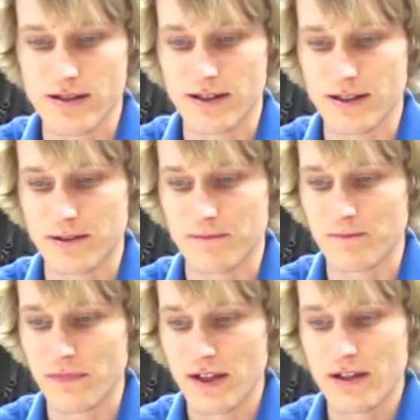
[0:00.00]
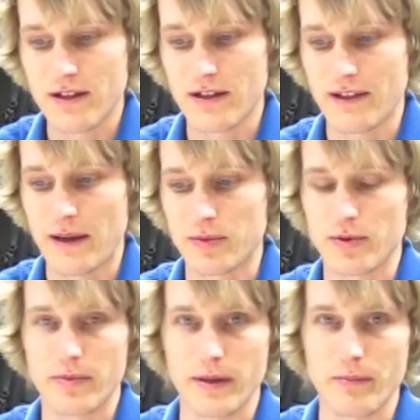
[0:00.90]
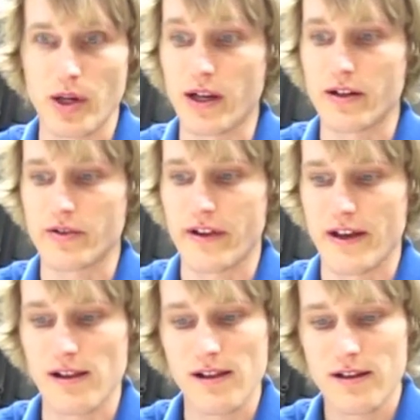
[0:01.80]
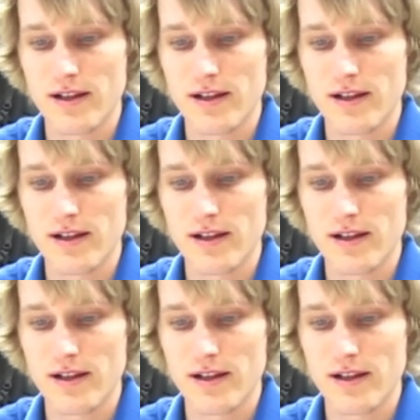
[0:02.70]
An example would be booking a hotel.